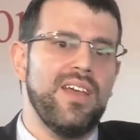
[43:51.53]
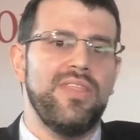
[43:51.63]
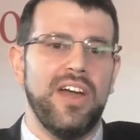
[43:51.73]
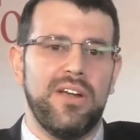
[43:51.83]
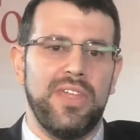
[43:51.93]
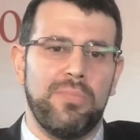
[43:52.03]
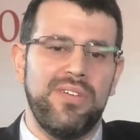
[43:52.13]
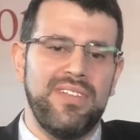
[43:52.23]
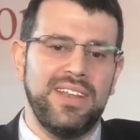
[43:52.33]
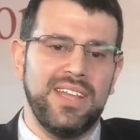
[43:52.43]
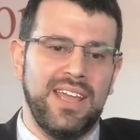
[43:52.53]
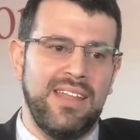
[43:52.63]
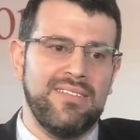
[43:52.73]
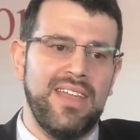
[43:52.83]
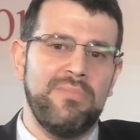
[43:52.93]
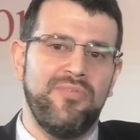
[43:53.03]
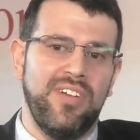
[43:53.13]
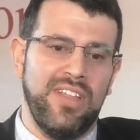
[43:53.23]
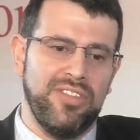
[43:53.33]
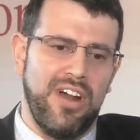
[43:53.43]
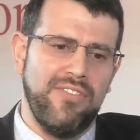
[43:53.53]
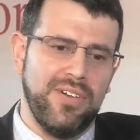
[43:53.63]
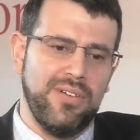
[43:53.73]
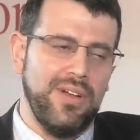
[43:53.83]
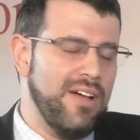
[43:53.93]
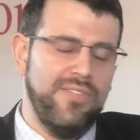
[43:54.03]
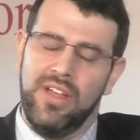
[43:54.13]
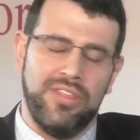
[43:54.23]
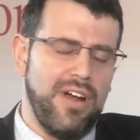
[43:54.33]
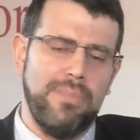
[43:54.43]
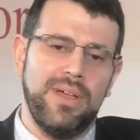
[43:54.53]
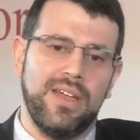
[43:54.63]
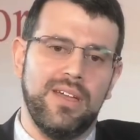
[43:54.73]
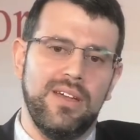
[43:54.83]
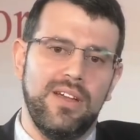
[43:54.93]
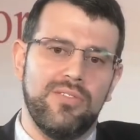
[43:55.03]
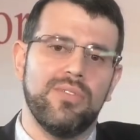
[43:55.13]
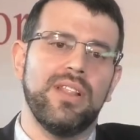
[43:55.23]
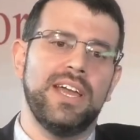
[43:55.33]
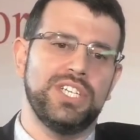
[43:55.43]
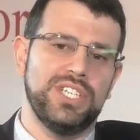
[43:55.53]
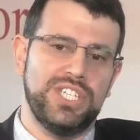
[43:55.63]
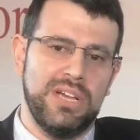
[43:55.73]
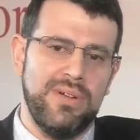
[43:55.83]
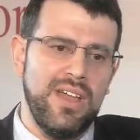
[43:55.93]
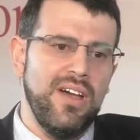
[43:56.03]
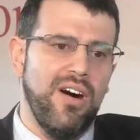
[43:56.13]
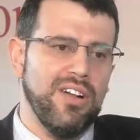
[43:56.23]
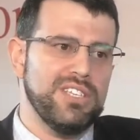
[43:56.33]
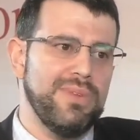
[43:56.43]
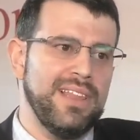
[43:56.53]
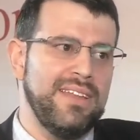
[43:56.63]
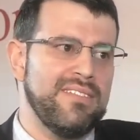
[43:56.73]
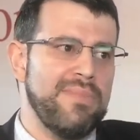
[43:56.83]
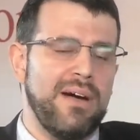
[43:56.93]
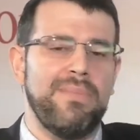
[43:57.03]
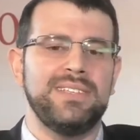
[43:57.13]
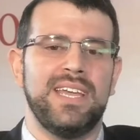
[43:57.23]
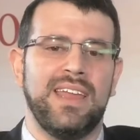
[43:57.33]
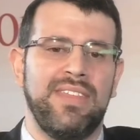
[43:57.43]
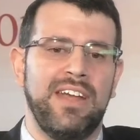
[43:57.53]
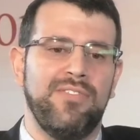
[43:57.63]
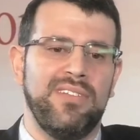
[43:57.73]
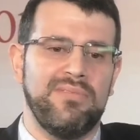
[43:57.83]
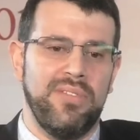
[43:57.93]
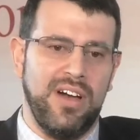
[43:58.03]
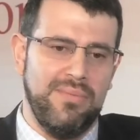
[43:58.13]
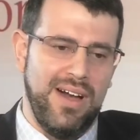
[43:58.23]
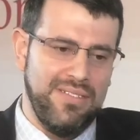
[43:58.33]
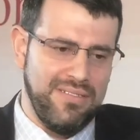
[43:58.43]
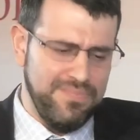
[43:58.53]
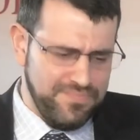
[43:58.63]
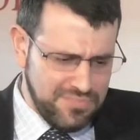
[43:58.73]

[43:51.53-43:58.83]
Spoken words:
they're presenting it as a philanthropic relationship, ultimately it's about maintaining their influence with Hamas,